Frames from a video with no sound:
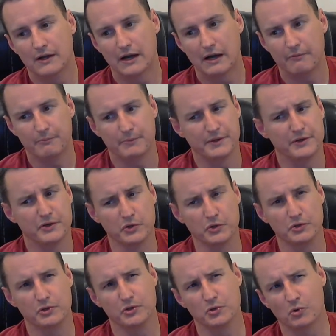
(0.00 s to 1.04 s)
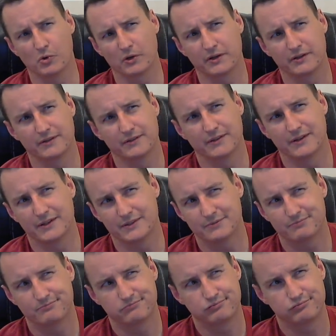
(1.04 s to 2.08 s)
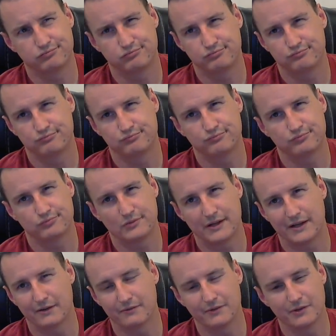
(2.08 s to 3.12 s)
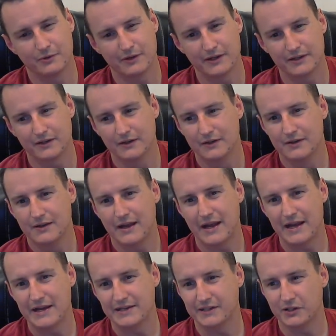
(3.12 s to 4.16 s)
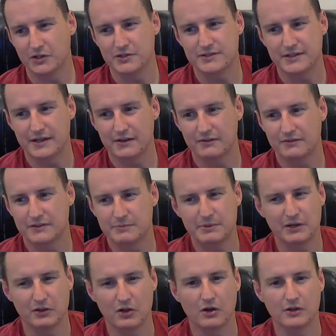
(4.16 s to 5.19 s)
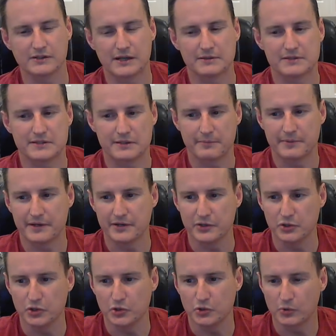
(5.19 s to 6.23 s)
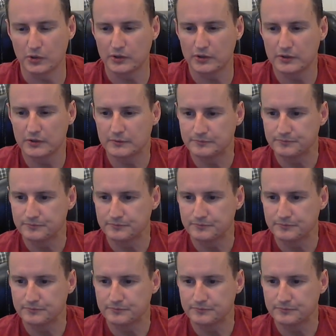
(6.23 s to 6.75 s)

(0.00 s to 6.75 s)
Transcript: I haven't been in New York in like, I don't know, like 8 years now. It's been a long time since I've been in New York.